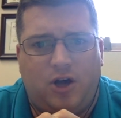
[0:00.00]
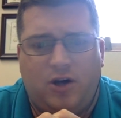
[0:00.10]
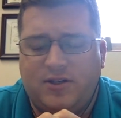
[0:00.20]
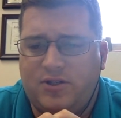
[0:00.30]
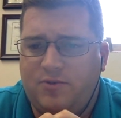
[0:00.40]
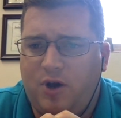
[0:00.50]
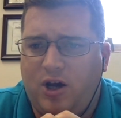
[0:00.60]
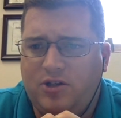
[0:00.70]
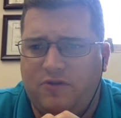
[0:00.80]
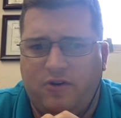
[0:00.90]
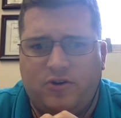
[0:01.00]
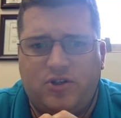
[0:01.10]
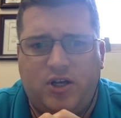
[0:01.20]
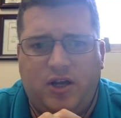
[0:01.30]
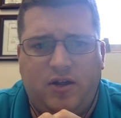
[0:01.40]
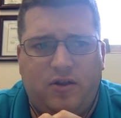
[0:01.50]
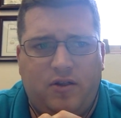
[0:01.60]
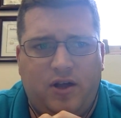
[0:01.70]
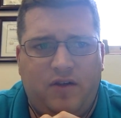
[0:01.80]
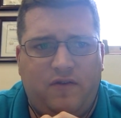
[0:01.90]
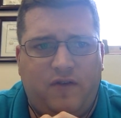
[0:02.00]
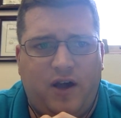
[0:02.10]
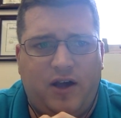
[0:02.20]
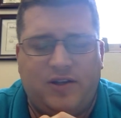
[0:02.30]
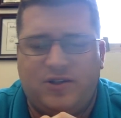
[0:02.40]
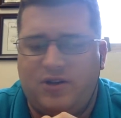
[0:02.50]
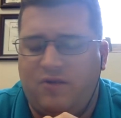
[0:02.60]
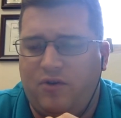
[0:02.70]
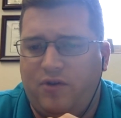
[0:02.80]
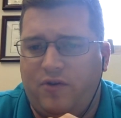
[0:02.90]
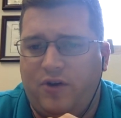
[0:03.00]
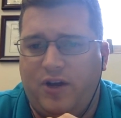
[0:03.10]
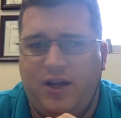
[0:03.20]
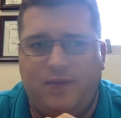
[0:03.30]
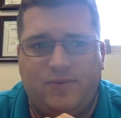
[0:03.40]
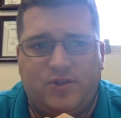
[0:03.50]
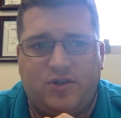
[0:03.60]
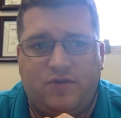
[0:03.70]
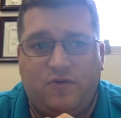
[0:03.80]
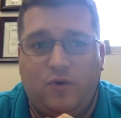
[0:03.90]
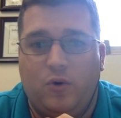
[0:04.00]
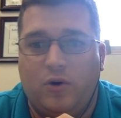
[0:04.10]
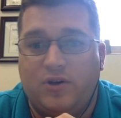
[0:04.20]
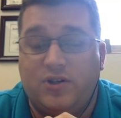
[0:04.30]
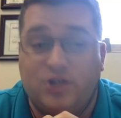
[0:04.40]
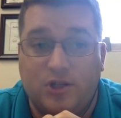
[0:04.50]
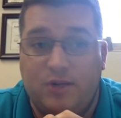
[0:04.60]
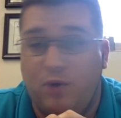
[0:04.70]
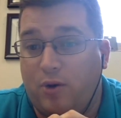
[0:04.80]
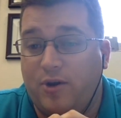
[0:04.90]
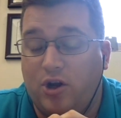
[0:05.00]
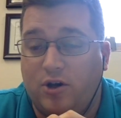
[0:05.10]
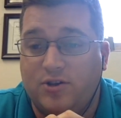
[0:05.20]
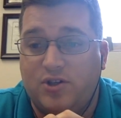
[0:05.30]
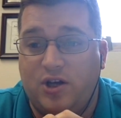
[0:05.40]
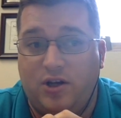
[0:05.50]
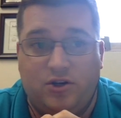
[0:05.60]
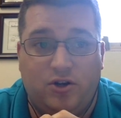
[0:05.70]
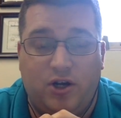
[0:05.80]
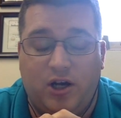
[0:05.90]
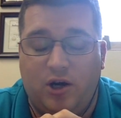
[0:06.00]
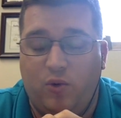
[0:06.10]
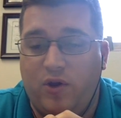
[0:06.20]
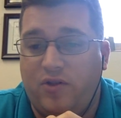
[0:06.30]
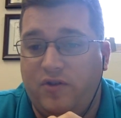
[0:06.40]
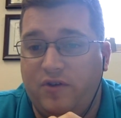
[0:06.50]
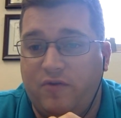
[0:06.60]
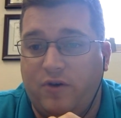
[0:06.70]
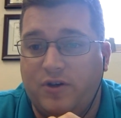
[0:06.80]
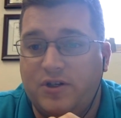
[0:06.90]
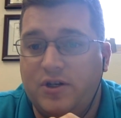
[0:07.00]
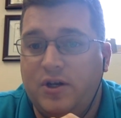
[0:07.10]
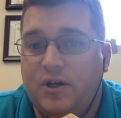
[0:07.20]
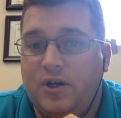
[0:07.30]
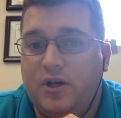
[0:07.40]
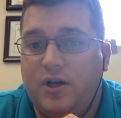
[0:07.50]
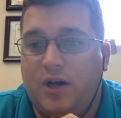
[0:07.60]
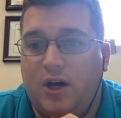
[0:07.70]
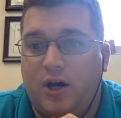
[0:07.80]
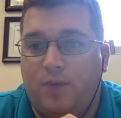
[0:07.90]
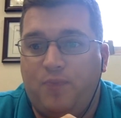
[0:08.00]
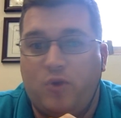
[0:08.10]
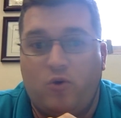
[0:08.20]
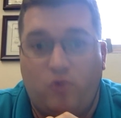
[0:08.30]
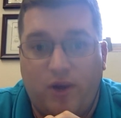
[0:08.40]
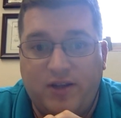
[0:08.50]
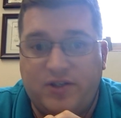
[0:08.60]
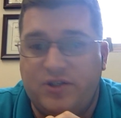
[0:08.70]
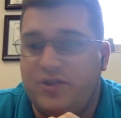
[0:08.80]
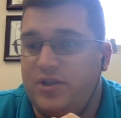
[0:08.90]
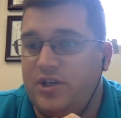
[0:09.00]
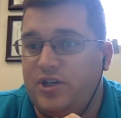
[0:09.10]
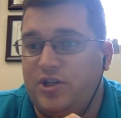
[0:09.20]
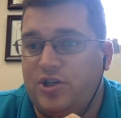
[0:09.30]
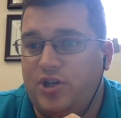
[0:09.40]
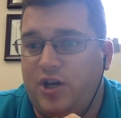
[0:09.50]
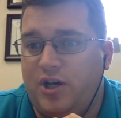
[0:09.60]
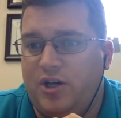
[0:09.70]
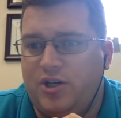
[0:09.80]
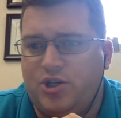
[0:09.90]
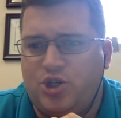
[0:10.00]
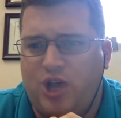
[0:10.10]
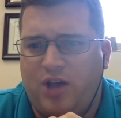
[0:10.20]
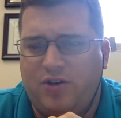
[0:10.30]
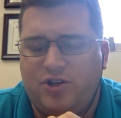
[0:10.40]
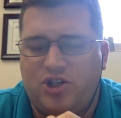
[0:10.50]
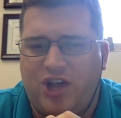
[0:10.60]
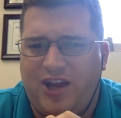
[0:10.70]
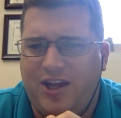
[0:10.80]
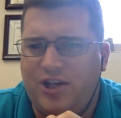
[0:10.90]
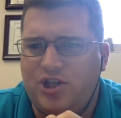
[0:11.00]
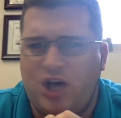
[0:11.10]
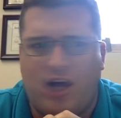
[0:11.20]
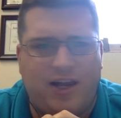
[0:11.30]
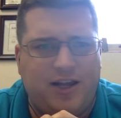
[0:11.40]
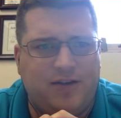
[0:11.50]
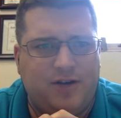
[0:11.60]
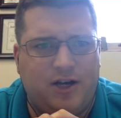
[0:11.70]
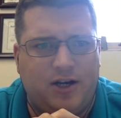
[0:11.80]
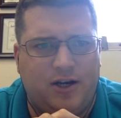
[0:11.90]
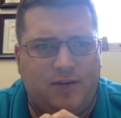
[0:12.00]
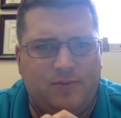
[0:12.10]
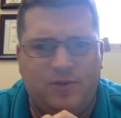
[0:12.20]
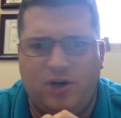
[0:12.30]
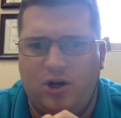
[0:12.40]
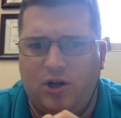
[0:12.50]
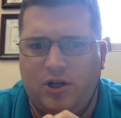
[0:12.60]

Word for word: caused some controversy. They've got several different names for essentially Barbie dolls un, uh, with different um, races. The uh, Shani Shani um, doll